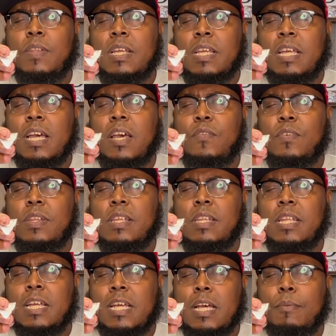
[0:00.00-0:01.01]
the covenant,
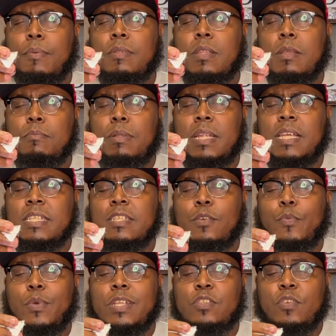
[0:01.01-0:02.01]
the cup of the
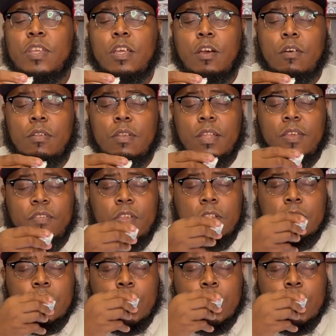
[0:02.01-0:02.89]
blessing. We drink all of it.